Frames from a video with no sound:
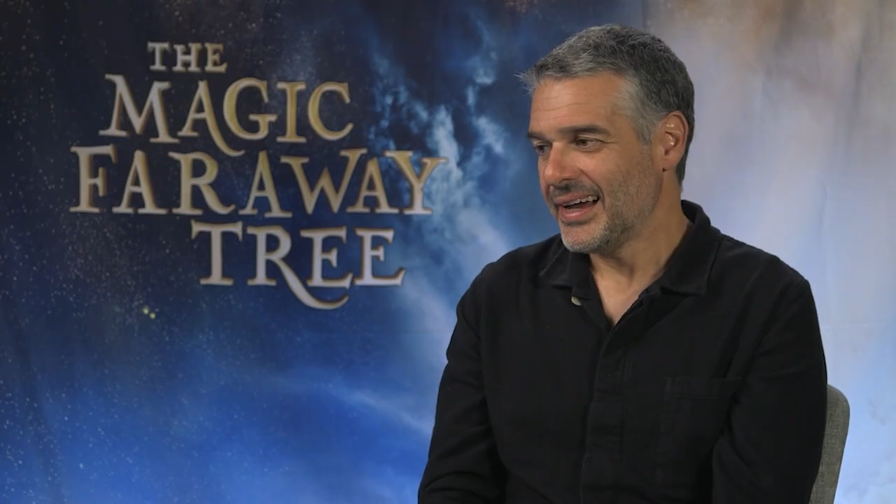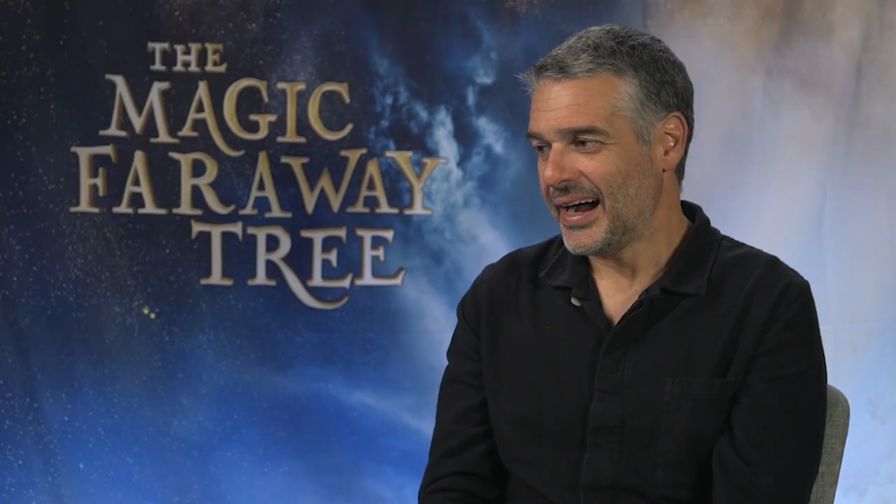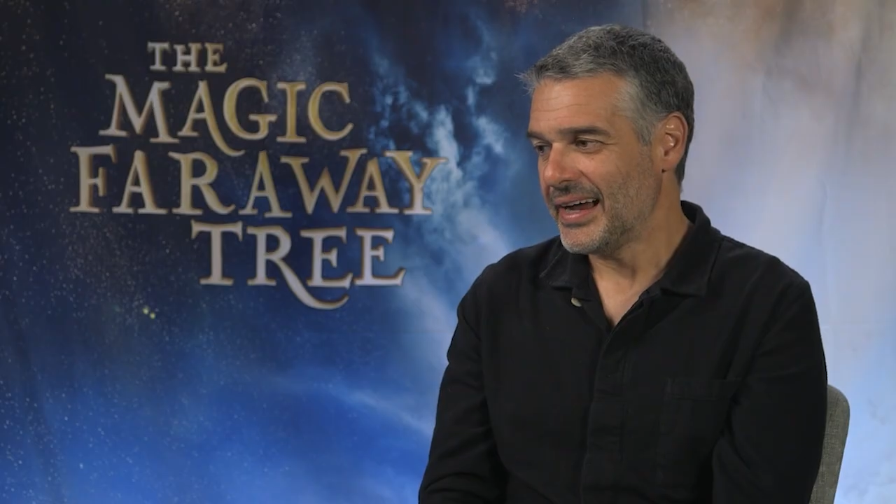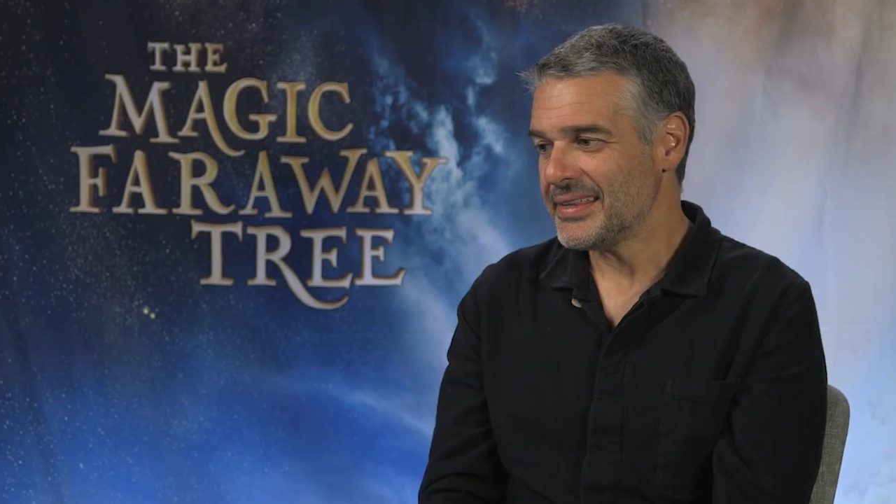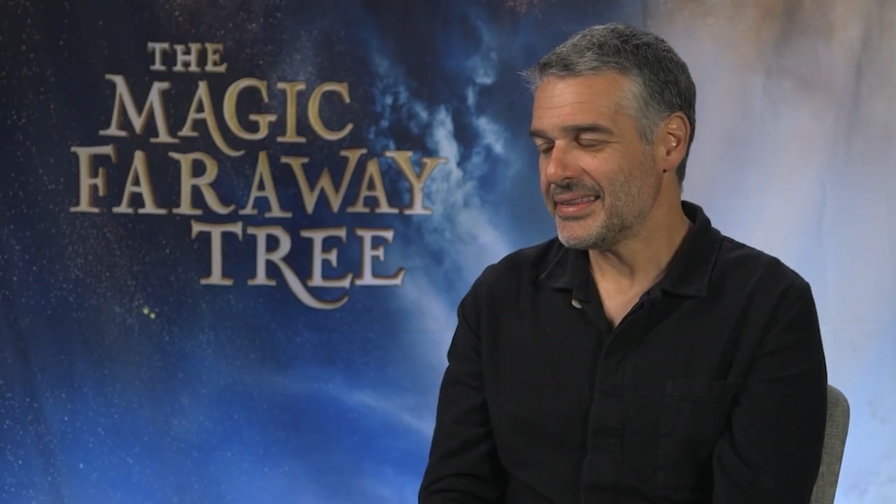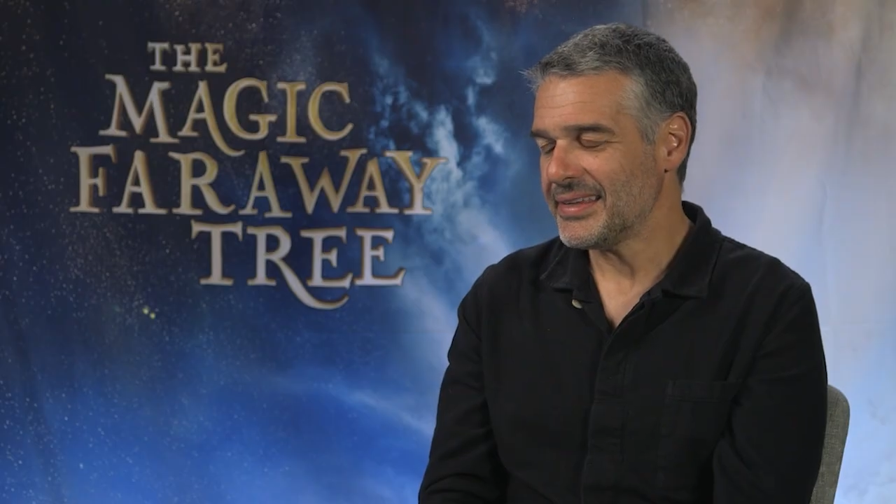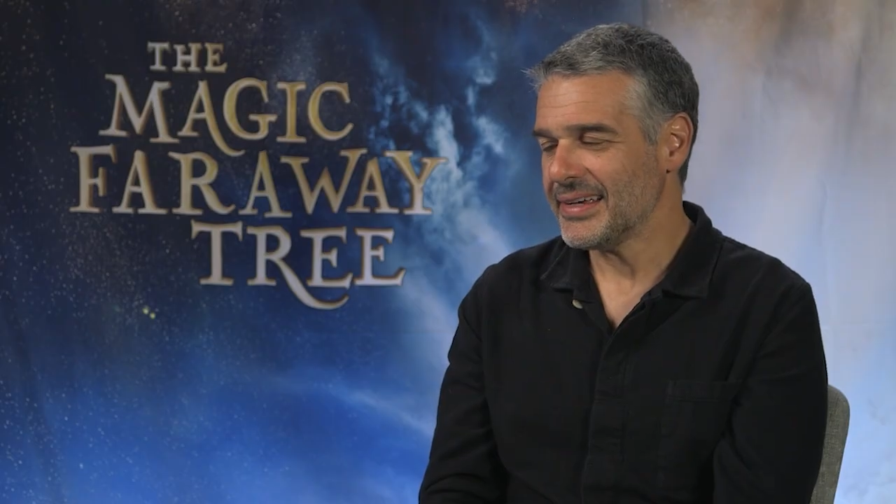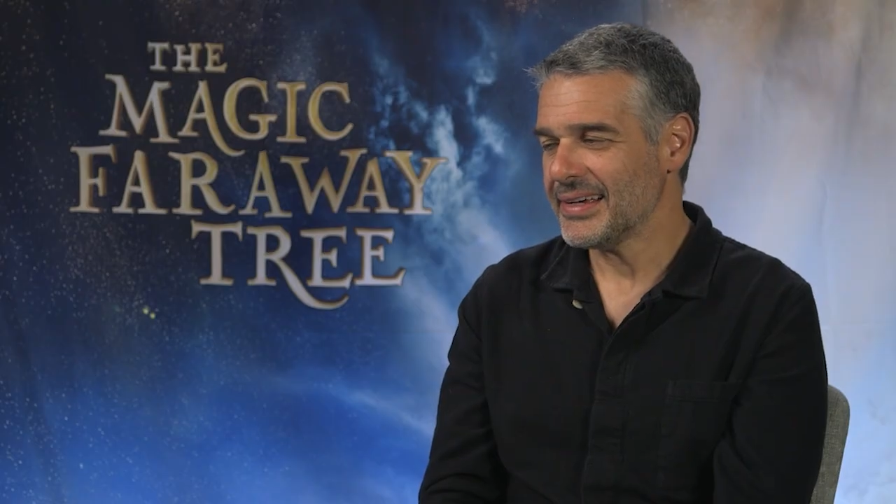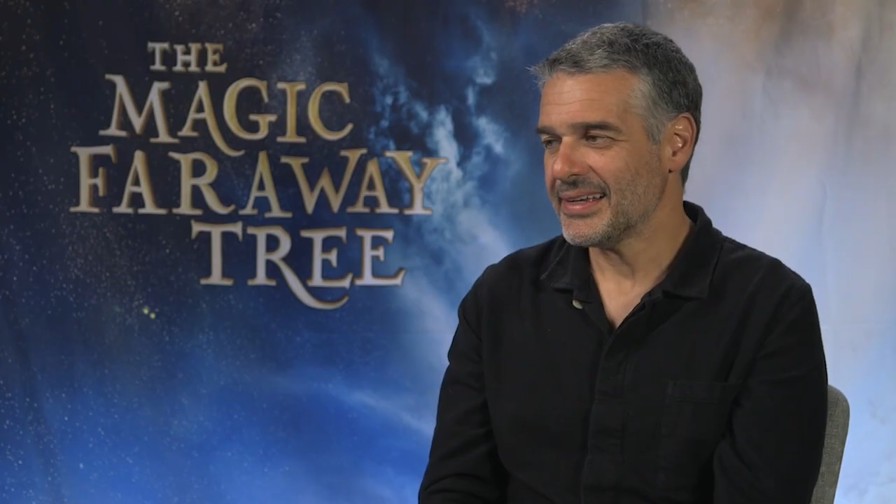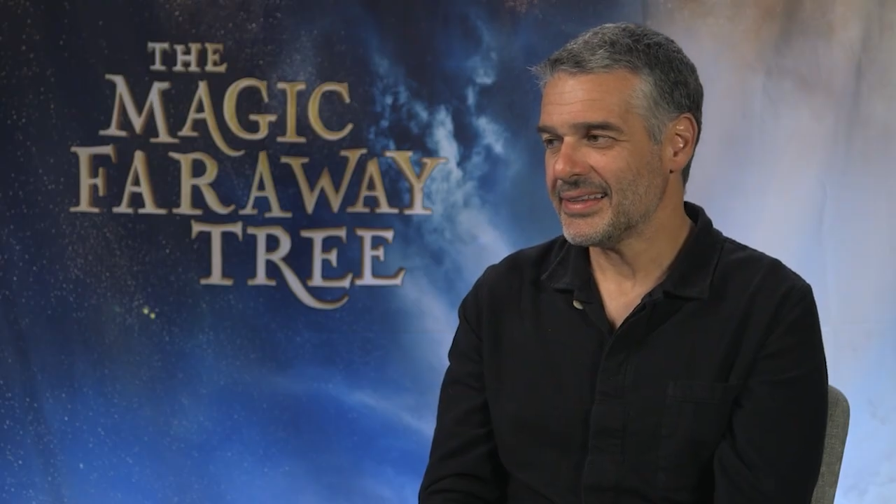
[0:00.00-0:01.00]
I
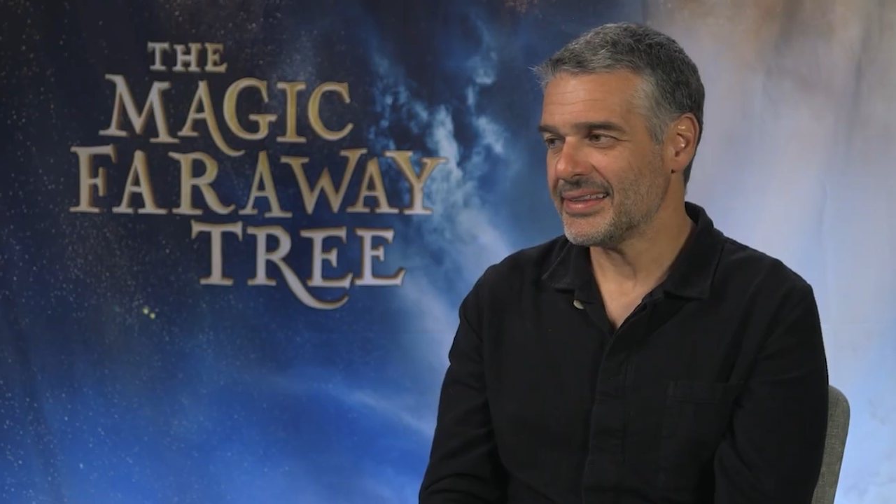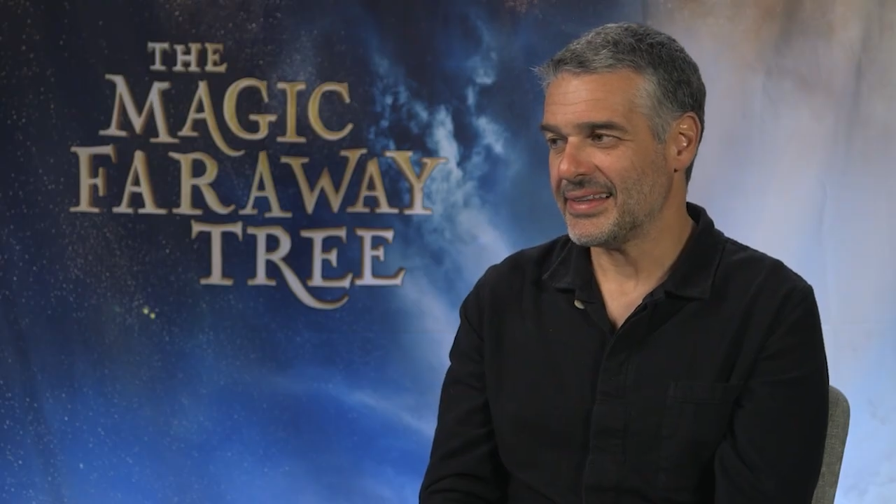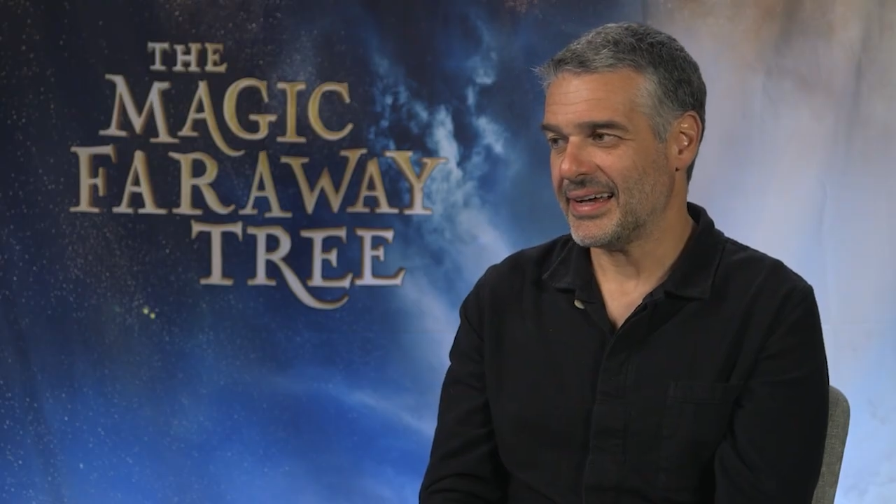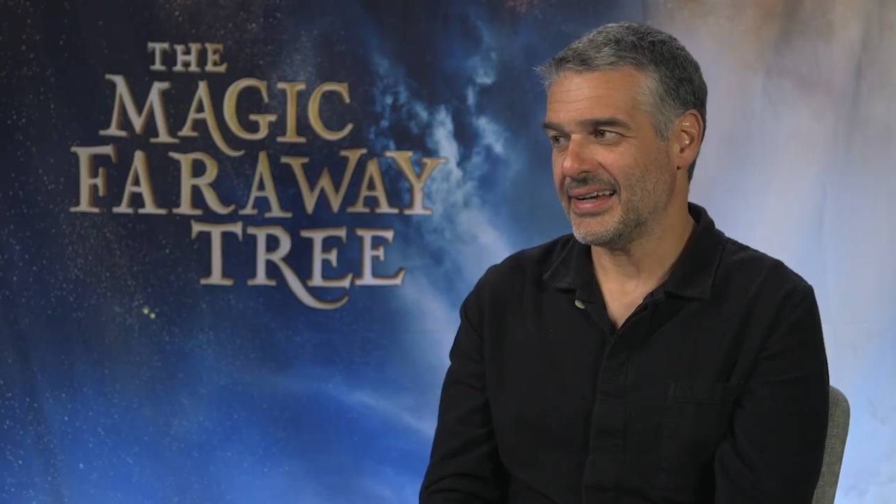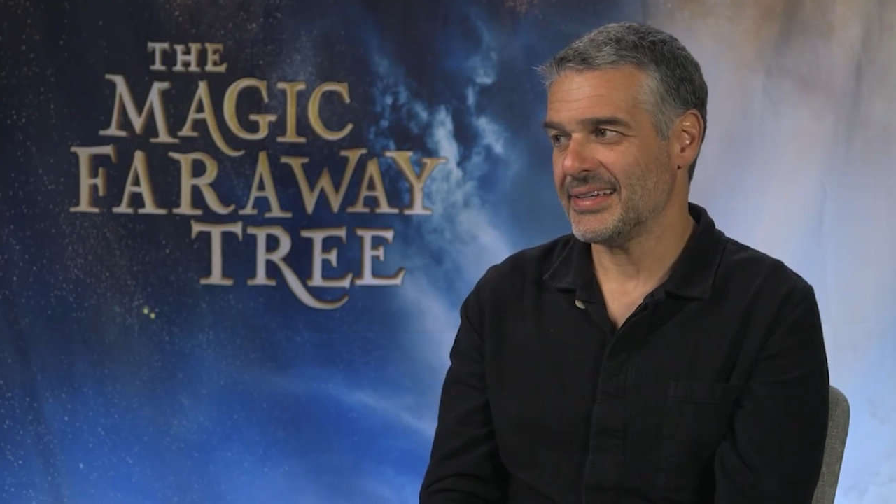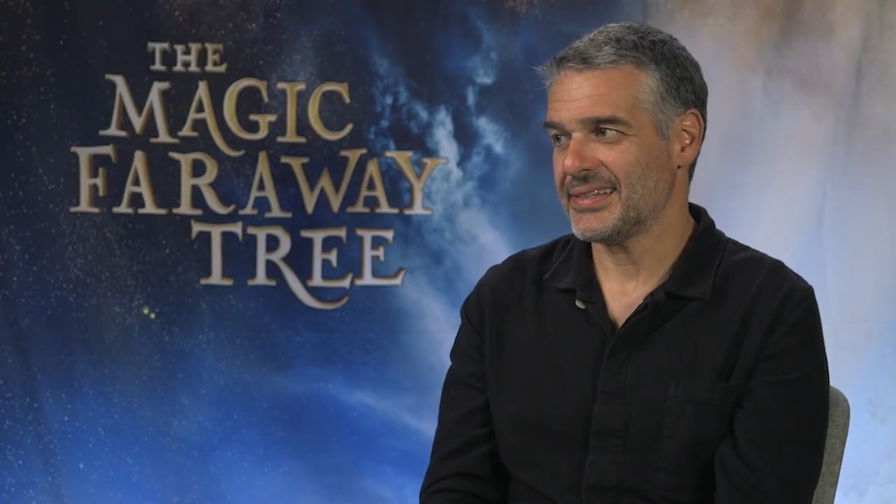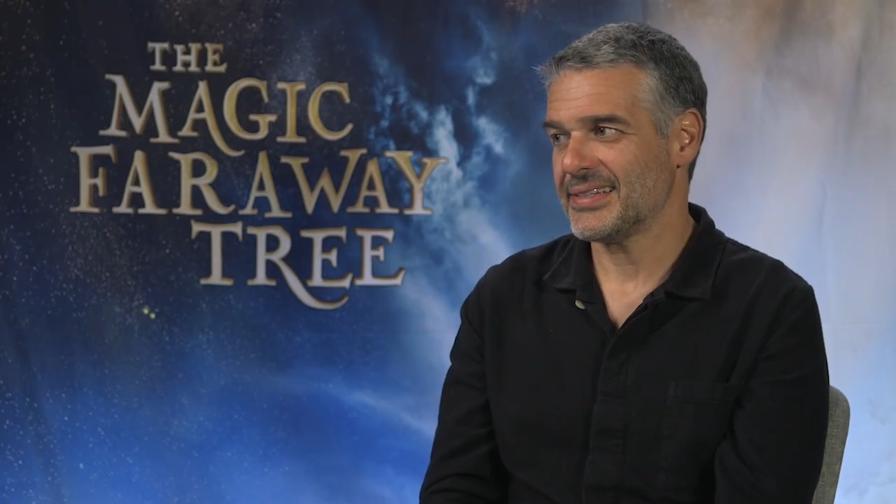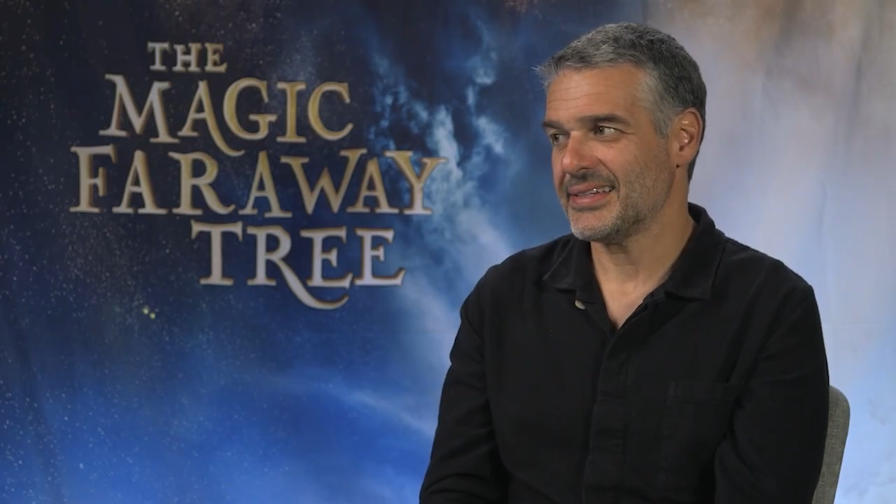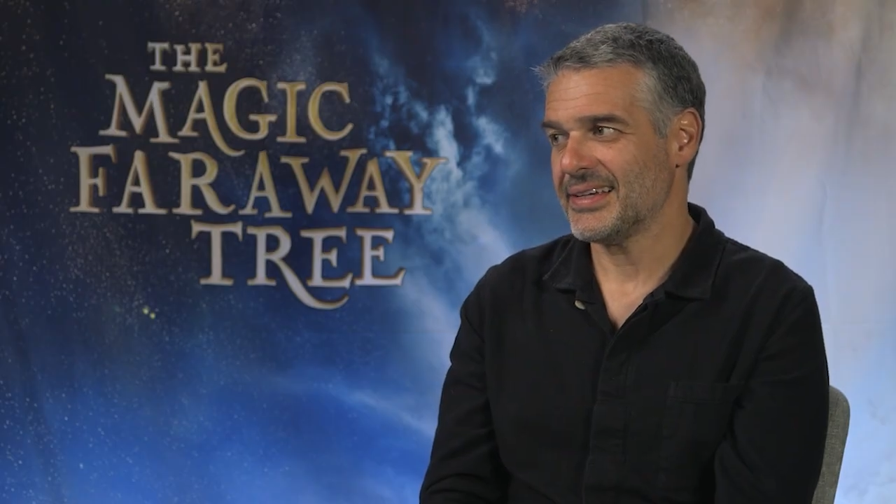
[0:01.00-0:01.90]
think that